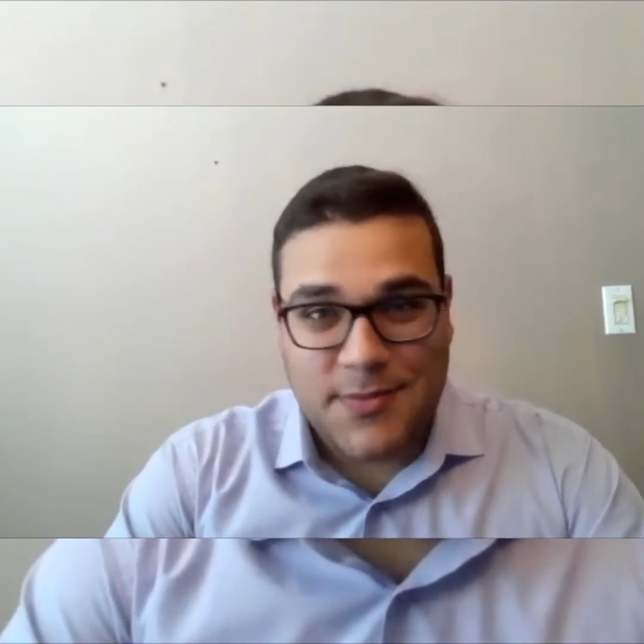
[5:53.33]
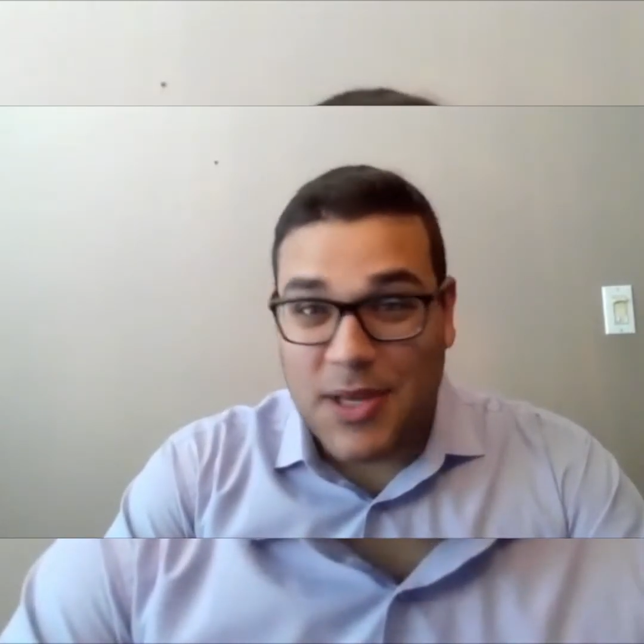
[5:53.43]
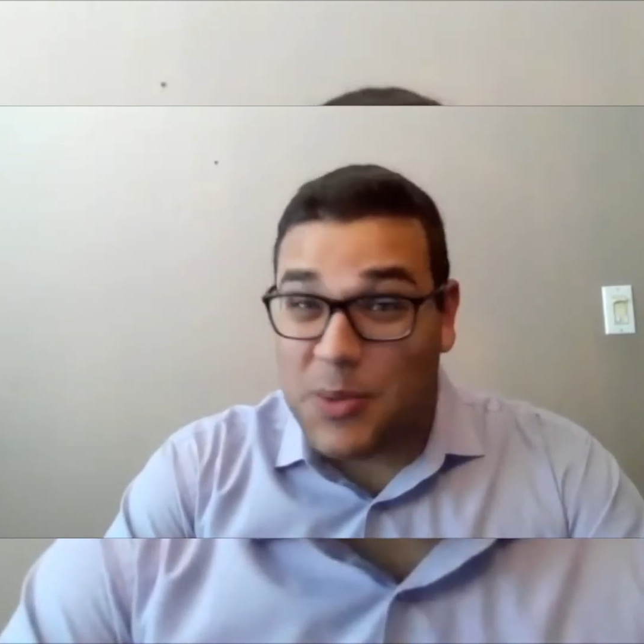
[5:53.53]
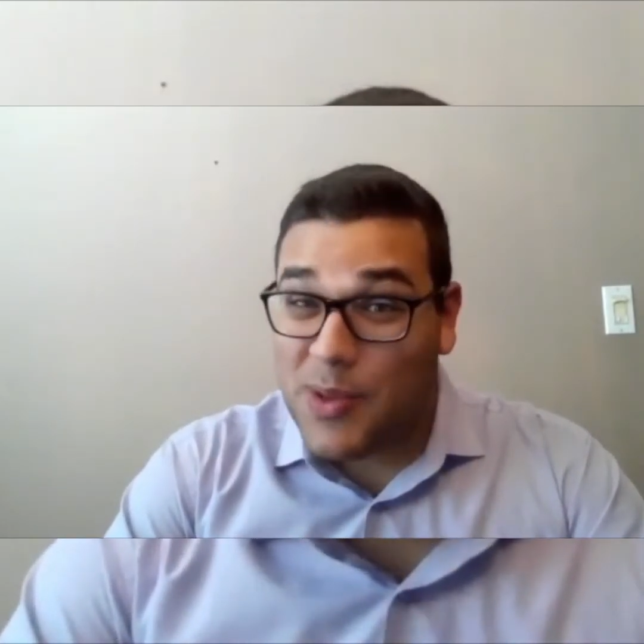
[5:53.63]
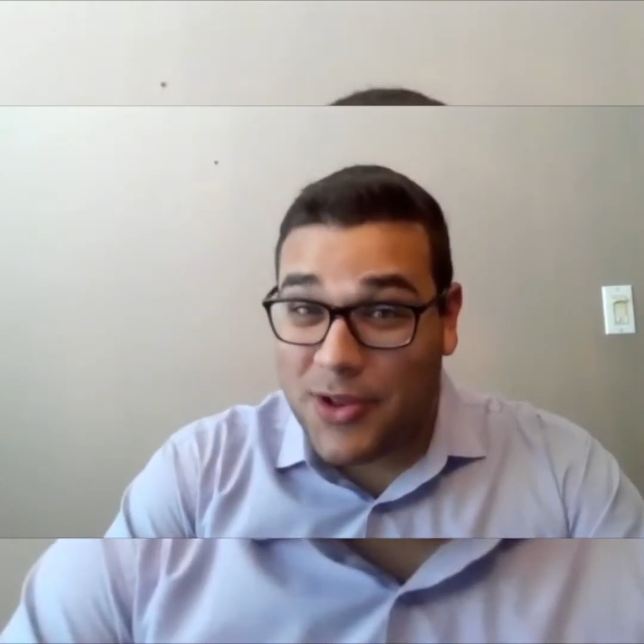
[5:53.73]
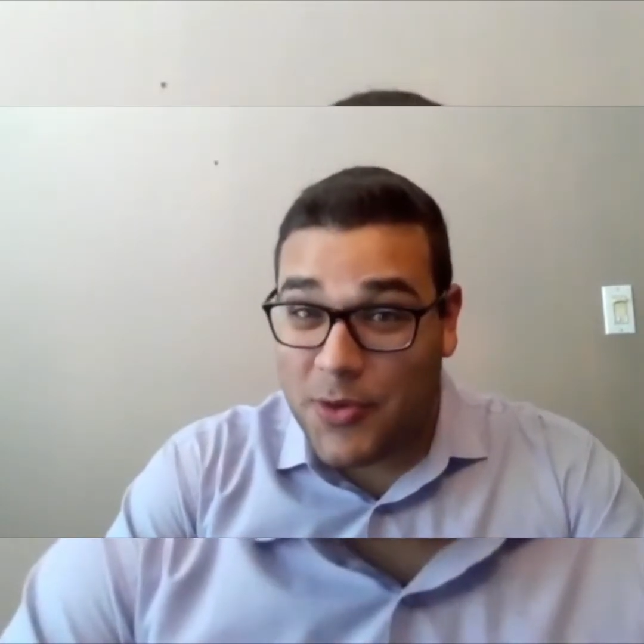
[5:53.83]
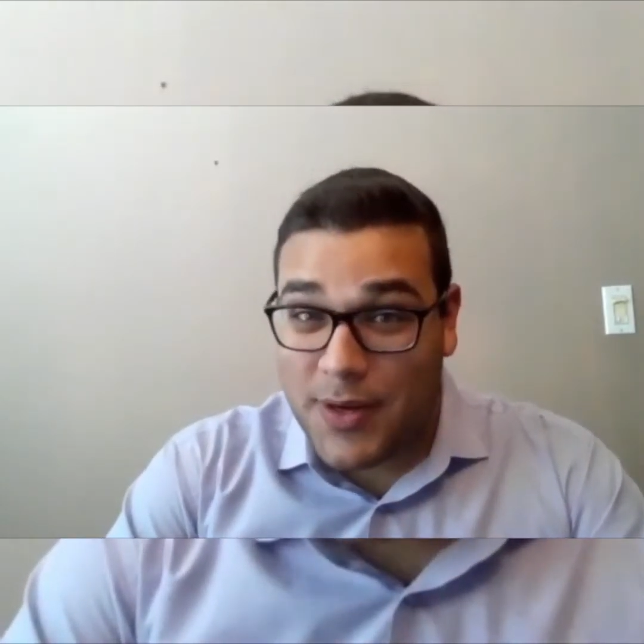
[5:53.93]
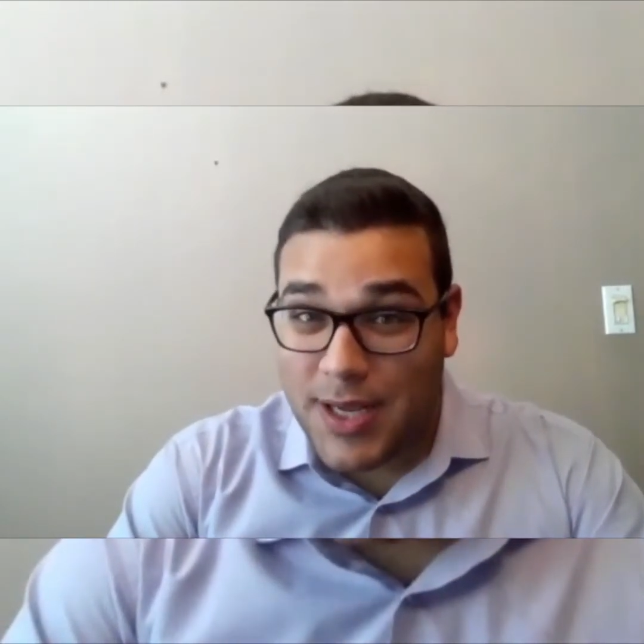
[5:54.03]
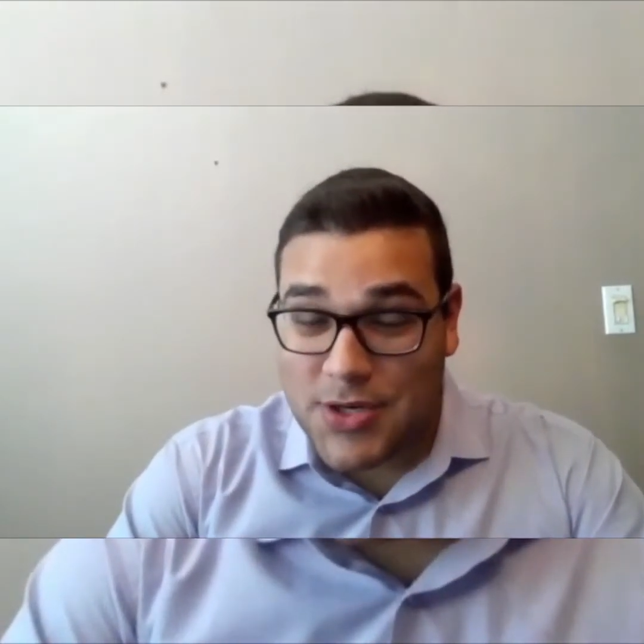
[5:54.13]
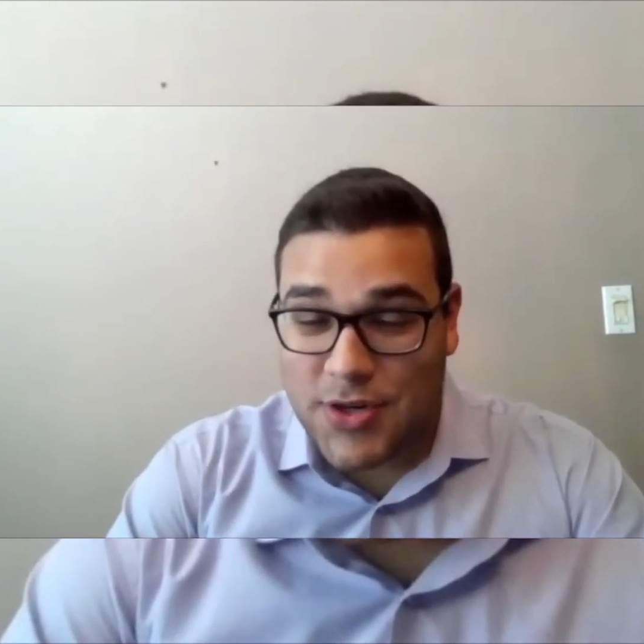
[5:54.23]
and maybe a little
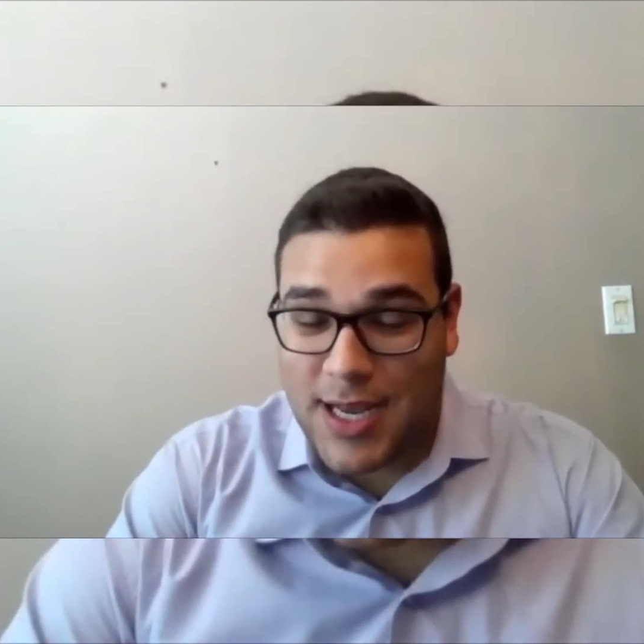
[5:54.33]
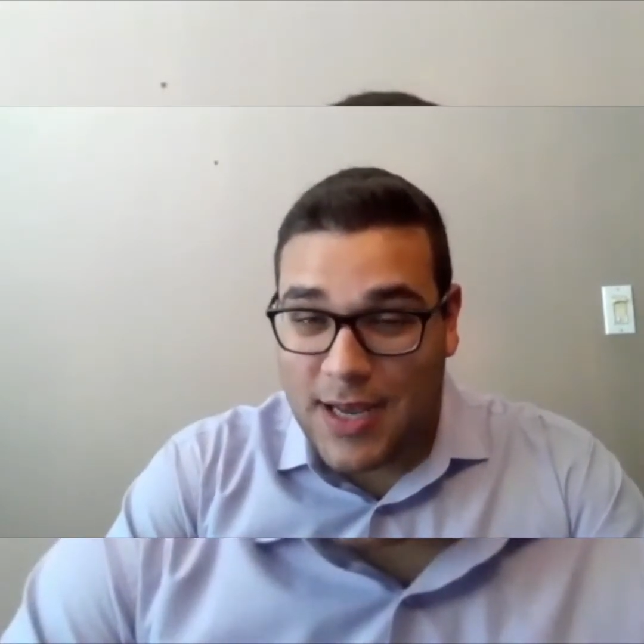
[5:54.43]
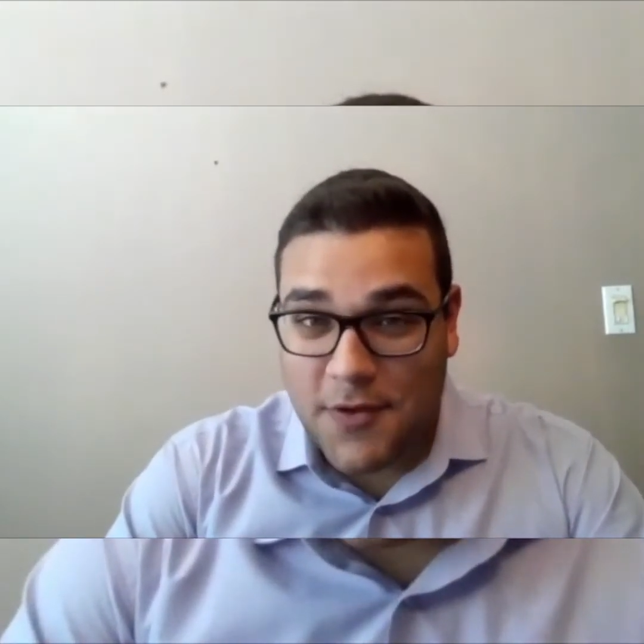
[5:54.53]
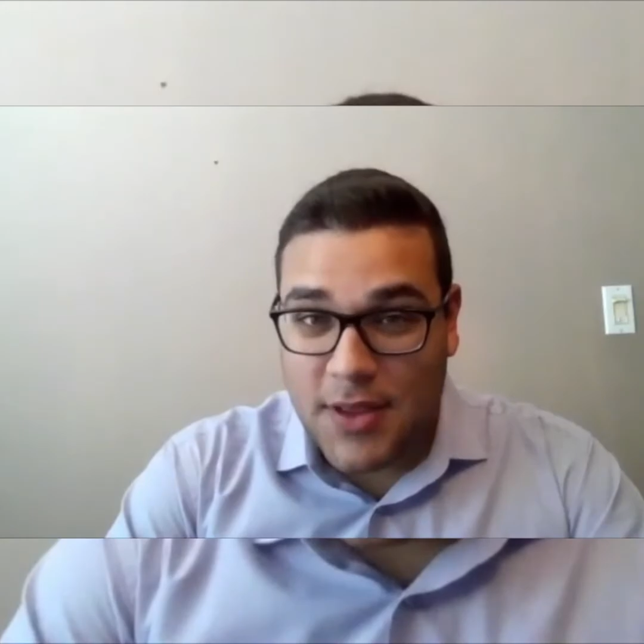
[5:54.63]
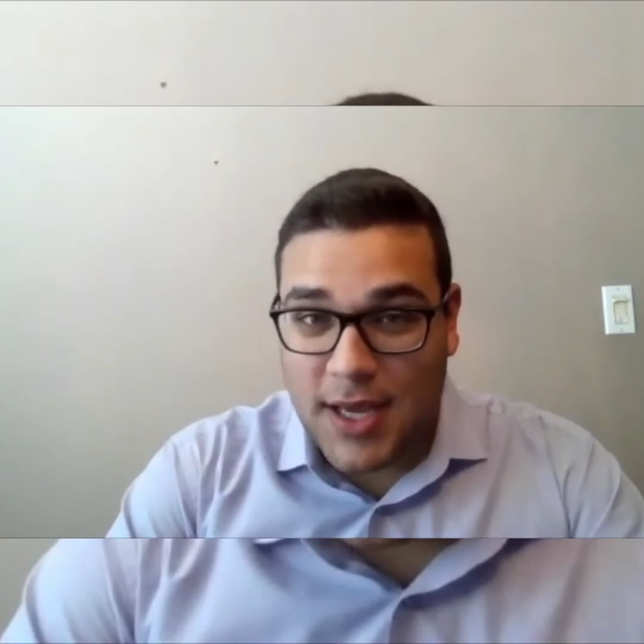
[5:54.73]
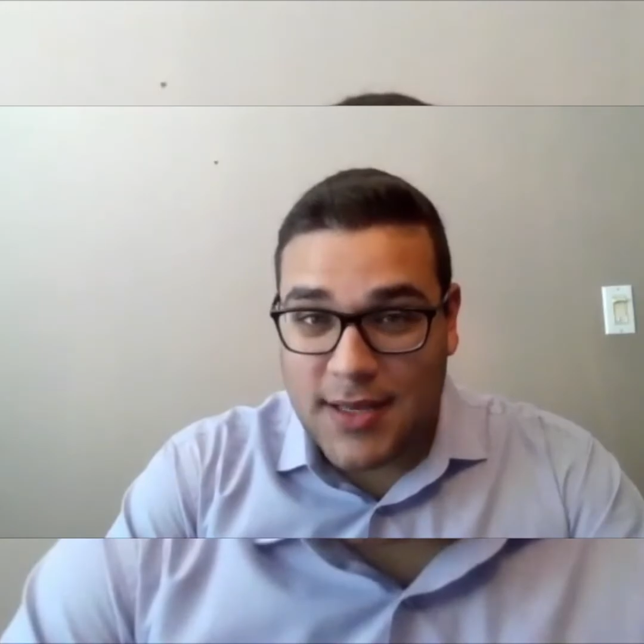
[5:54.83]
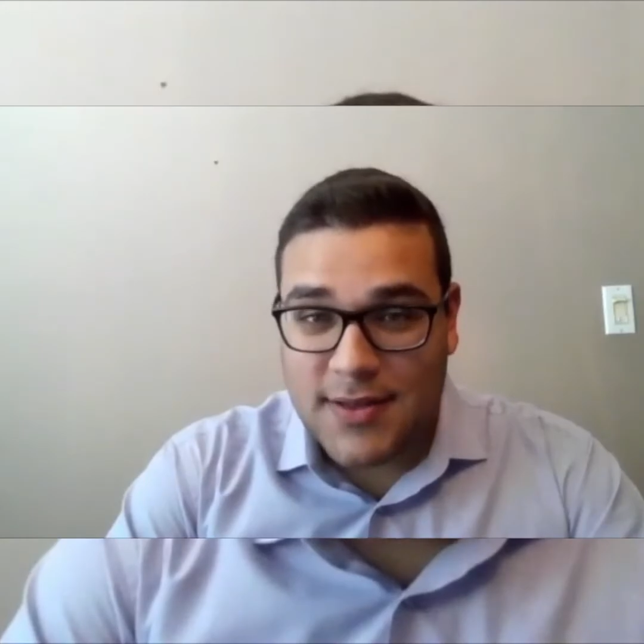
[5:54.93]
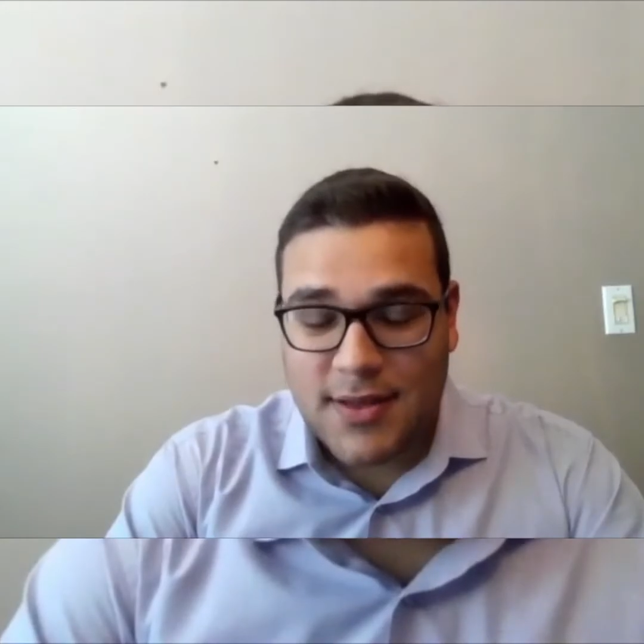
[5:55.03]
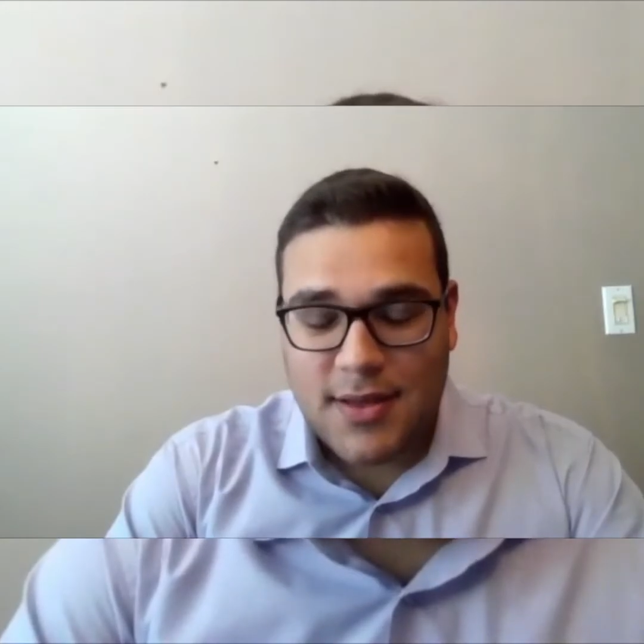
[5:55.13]
bit extra after that.